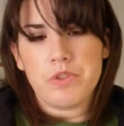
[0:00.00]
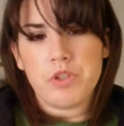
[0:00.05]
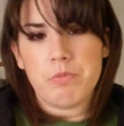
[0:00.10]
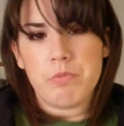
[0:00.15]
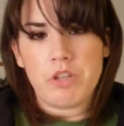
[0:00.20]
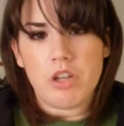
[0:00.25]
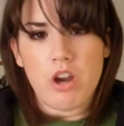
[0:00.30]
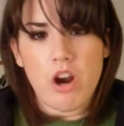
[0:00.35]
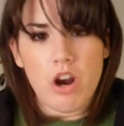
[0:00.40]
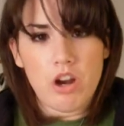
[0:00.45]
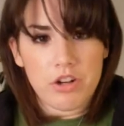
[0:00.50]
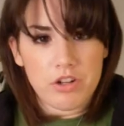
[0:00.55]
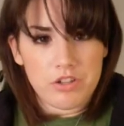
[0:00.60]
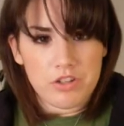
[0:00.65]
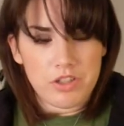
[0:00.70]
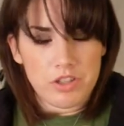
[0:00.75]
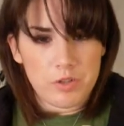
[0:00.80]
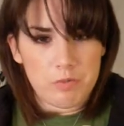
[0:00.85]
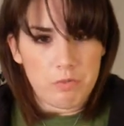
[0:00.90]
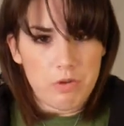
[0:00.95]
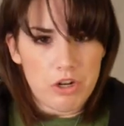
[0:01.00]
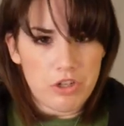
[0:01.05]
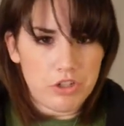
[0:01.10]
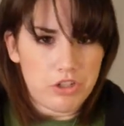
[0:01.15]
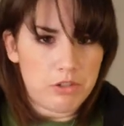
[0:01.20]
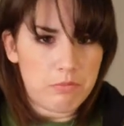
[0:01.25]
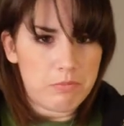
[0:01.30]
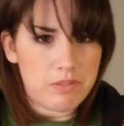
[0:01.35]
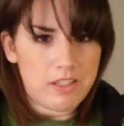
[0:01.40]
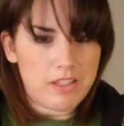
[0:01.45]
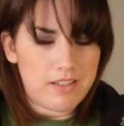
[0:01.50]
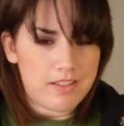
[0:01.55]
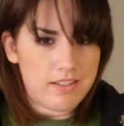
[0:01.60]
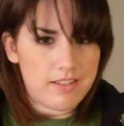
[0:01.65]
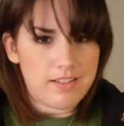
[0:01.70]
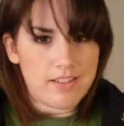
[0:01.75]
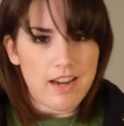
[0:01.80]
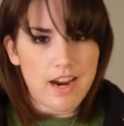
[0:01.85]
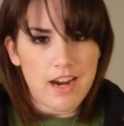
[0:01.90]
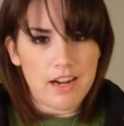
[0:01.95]
Jimmy Carter's expression, because
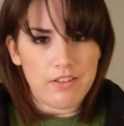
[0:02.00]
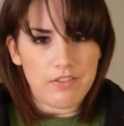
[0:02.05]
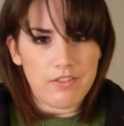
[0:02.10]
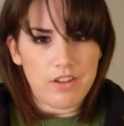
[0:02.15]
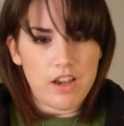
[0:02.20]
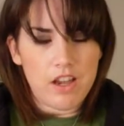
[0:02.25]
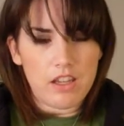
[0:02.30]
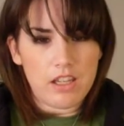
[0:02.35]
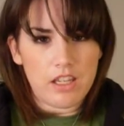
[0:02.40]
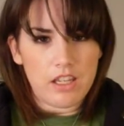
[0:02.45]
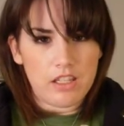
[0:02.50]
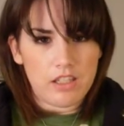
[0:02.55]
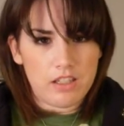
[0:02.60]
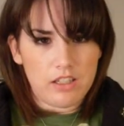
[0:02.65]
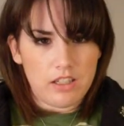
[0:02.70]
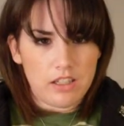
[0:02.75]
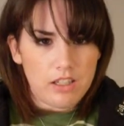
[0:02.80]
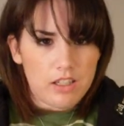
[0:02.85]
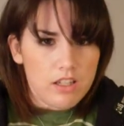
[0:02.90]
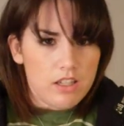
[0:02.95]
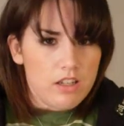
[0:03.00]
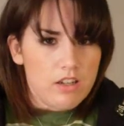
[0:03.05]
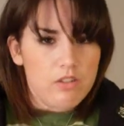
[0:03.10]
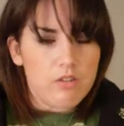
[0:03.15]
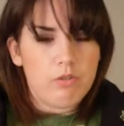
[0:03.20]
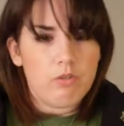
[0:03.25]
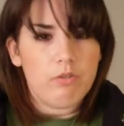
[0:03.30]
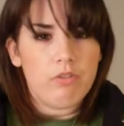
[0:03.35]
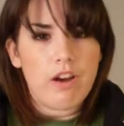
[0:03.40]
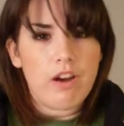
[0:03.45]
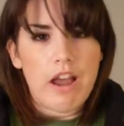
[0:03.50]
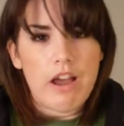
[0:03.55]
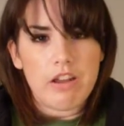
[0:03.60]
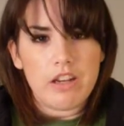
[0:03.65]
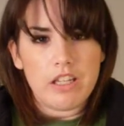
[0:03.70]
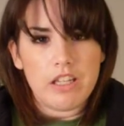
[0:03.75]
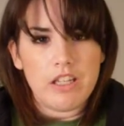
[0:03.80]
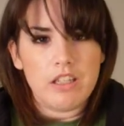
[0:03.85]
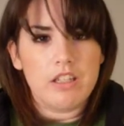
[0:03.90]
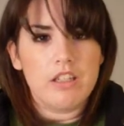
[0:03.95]
he's kind of got like a
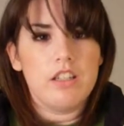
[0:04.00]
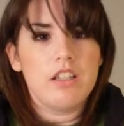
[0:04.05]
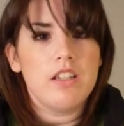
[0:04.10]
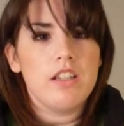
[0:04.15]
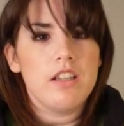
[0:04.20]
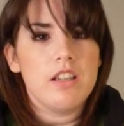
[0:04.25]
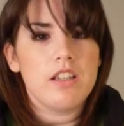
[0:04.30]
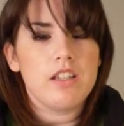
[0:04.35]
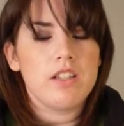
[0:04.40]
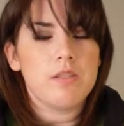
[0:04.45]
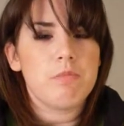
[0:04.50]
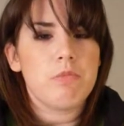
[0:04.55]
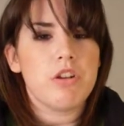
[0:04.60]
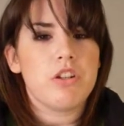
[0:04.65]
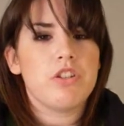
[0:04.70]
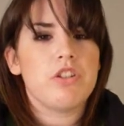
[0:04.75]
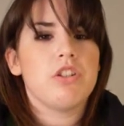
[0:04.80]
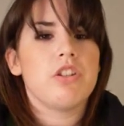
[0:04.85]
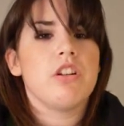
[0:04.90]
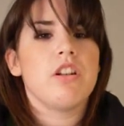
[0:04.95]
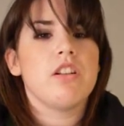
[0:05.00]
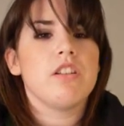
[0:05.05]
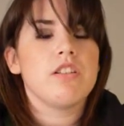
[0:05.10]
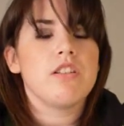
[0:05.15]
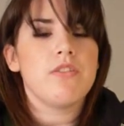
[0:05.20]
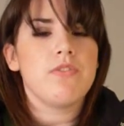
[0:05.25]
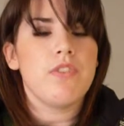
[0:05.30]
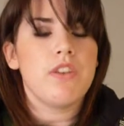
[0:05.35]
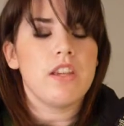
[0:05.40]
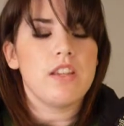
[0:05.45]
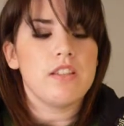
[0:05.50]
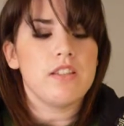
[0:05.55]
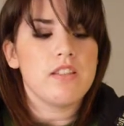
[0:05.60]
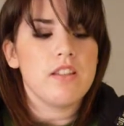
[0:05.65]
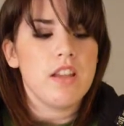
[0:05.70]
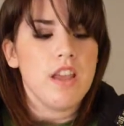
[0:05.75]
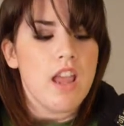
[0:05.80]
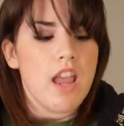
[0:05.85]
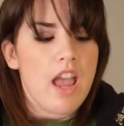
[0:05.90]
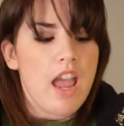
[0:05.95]
frowning expression on his face.
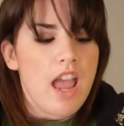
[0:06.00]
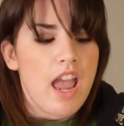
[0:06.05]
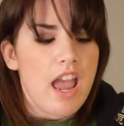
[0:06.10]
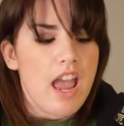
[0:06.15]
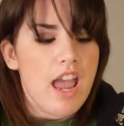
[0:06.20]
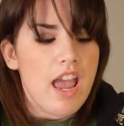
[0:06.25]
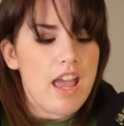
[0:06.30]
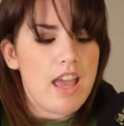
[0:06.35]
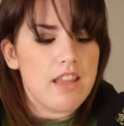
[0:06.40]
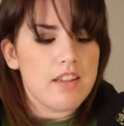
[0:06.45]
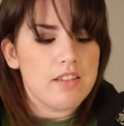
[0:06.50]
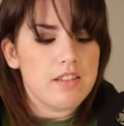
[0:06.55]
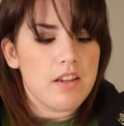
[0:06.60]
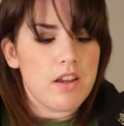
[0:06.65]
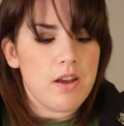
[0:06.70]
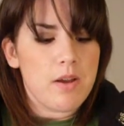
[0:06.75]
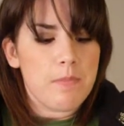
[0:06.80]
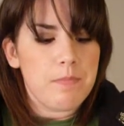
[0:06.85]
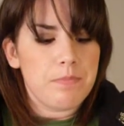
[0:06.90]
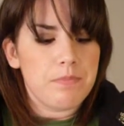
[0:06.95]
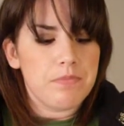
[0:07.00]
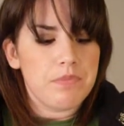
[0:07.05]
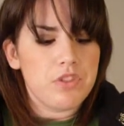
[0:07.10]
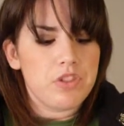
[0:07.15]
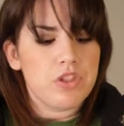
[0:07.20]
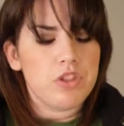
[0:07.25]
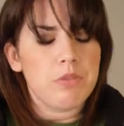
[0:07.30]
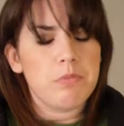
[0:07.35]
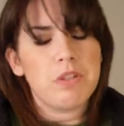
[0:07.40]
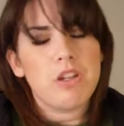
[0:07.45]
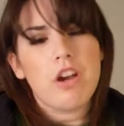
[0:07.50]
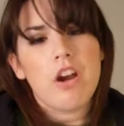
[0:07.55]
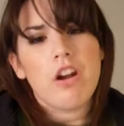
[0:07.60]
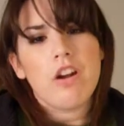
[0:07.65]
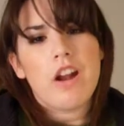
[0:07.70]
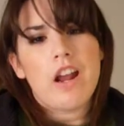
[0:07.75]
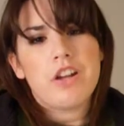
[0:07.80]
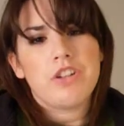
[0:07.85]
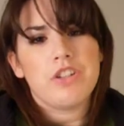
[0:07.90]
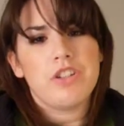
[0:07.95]
And Jimmy
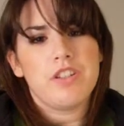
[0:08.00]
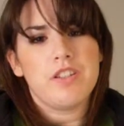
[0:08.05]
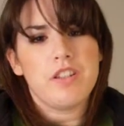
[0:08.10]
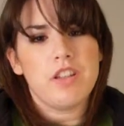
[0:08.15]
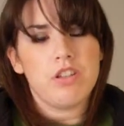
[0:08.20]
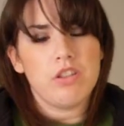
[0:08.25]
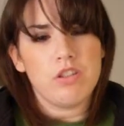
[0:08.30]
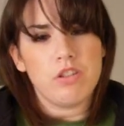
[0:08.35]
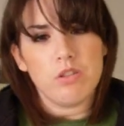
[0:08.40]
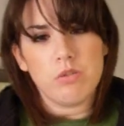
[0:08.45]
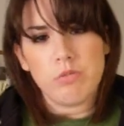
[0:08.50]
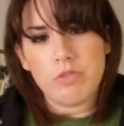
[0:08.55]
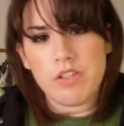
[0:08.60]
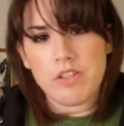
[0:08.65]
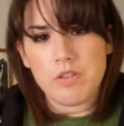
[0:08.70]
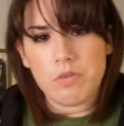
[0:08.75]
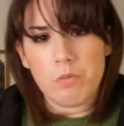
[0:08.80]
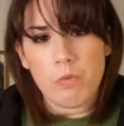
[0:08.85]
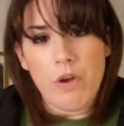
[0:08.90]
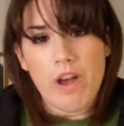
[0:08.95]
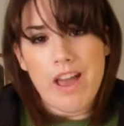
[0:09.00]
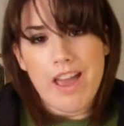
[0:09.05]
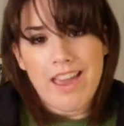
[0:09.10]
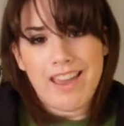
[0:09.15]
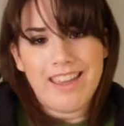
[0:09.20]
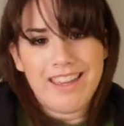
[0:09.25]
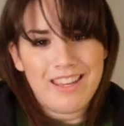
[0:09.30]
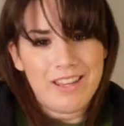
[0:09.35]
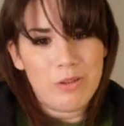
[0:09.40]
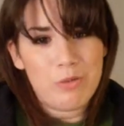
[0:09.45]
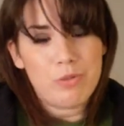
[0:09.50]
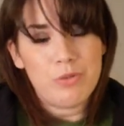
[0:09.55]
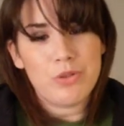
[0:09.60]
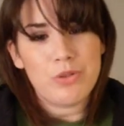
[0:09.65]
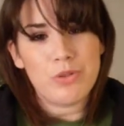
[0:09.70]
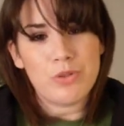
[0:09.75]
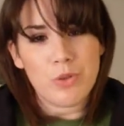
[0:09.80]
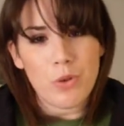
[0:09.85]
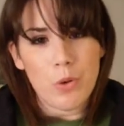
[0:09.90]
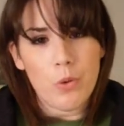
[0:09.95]
Carter actually said that the reason why he was
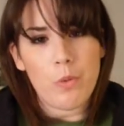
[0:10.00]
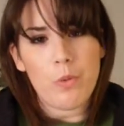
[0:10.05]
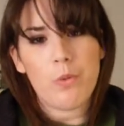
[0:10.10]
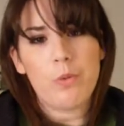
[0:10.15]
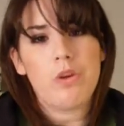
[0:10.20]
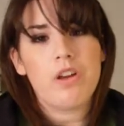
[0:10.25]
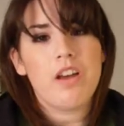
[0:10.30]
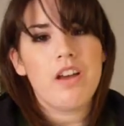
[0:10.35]
so,